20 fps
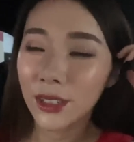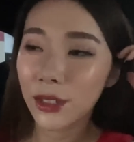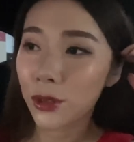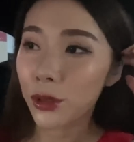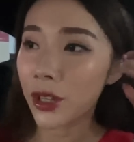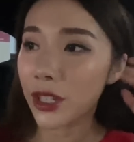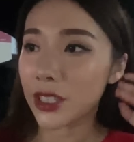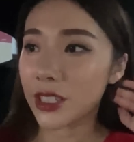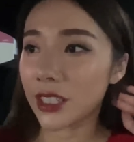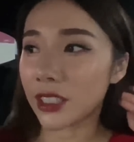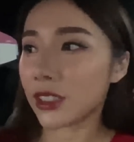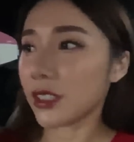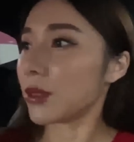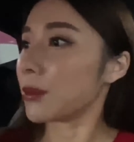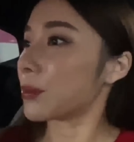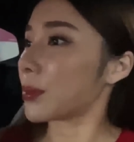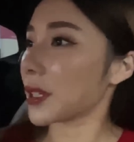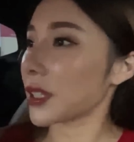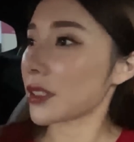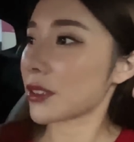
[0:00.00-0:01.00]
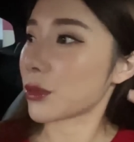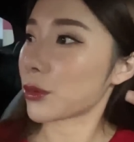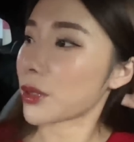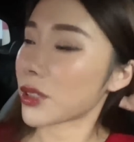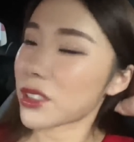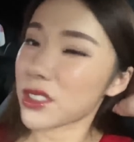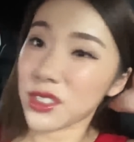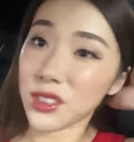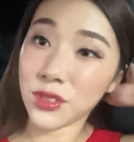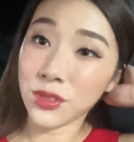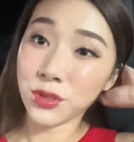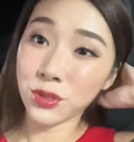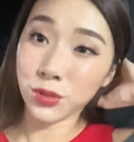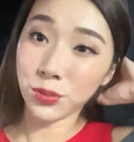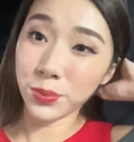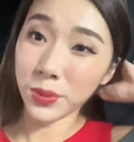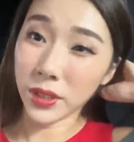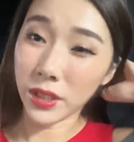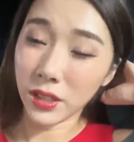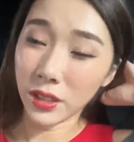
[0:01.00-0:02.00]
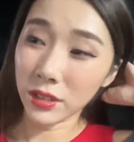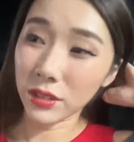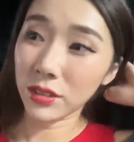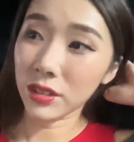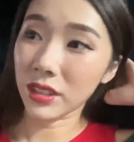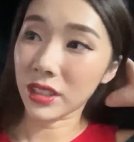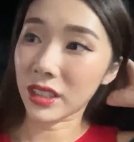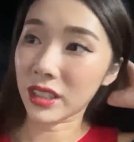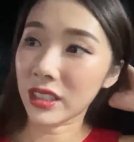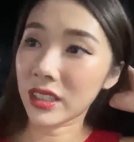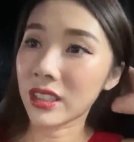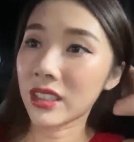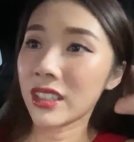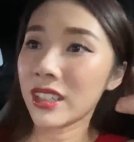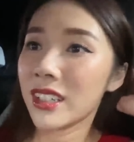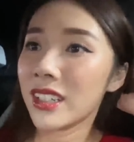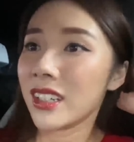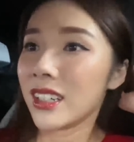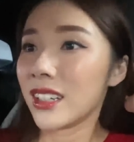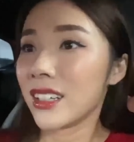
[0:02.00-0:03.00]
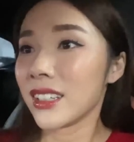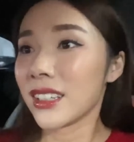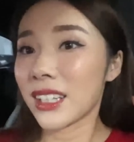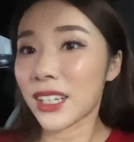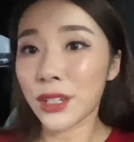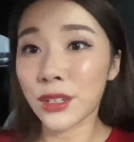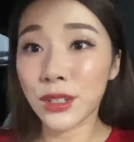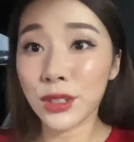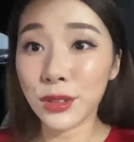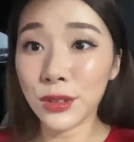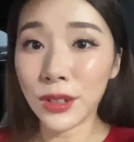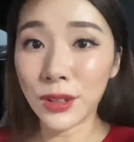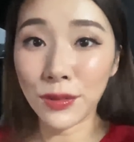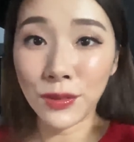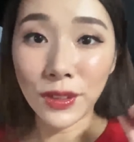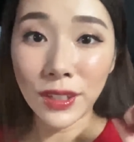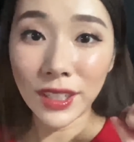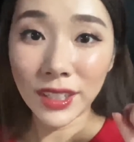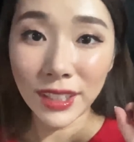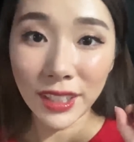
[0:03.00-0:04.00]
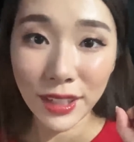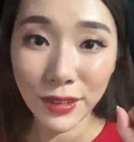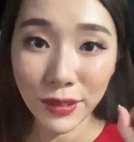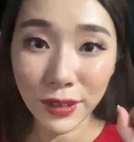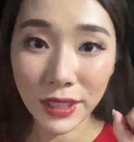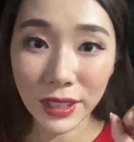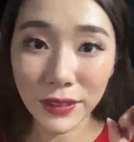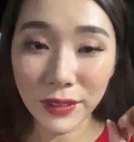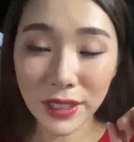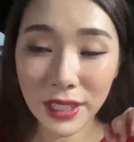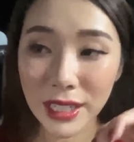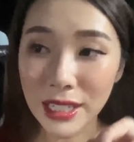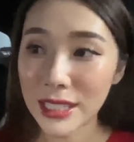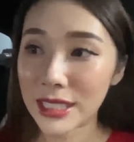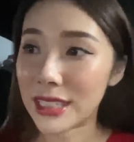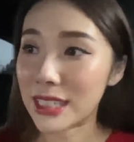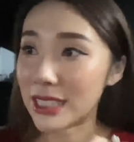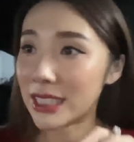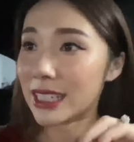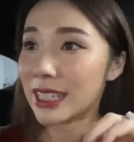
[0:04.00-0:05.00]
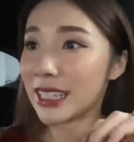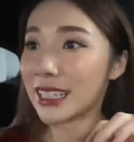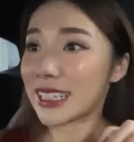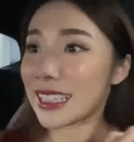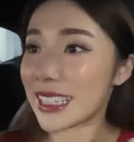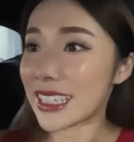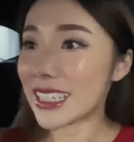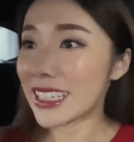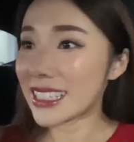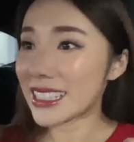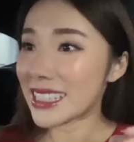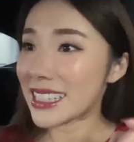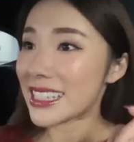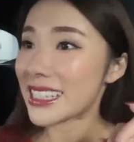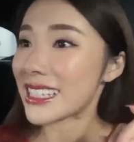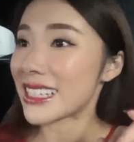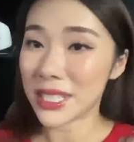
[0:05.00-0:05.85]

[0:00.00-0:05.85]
Quite excited, but the weather is super hot today. Thank you Affinity for giving us the tickets.